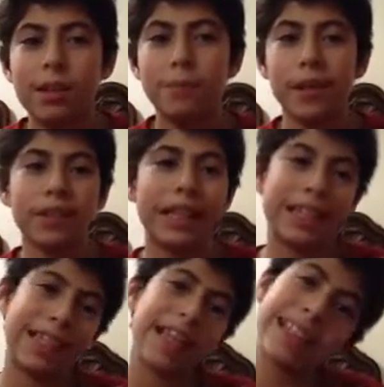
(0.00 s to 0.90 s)
Barry
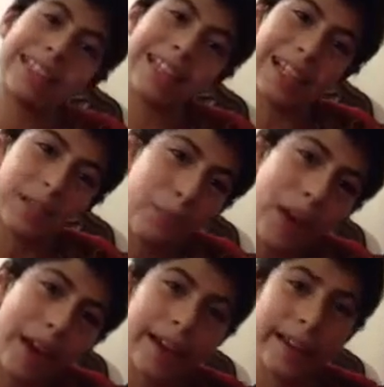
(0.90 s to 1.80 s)
kisses
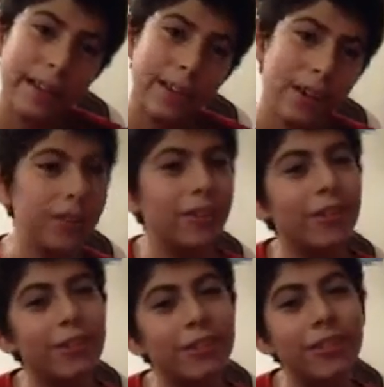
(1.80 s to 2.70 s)
Patty.
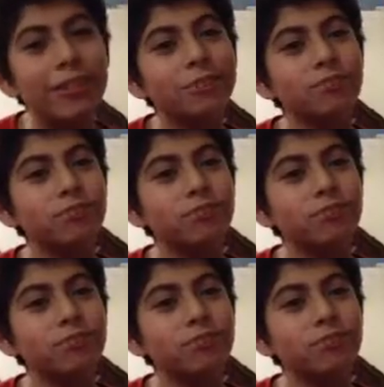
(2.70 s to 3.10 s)
Aww.